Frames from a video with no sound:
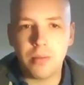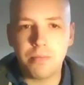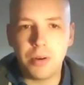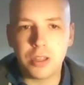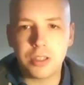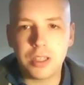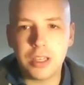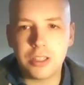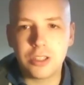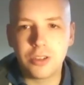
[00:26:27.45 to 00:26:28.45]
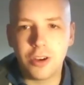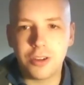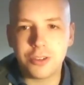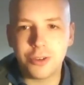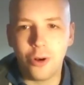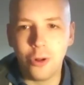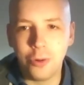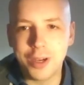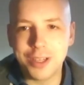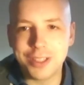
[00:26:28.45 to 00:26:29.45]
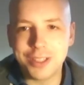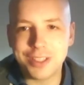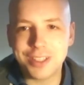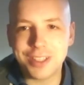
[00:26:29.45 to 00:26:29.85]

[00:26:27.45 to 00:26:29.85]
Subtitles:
but it's not always